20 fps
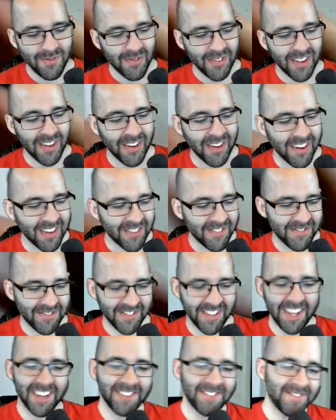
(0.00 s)
yeah,
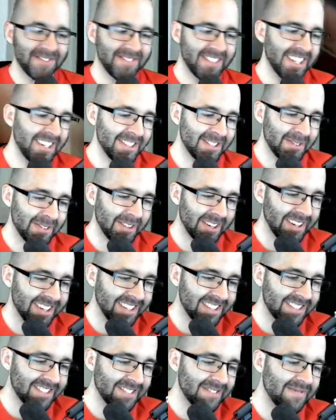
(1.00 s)
it is what it
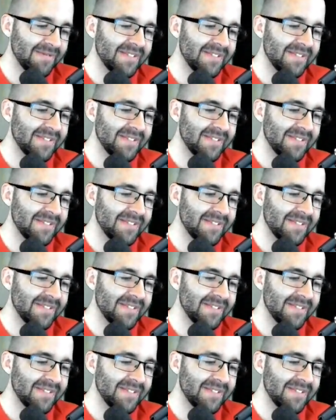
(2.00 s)
is.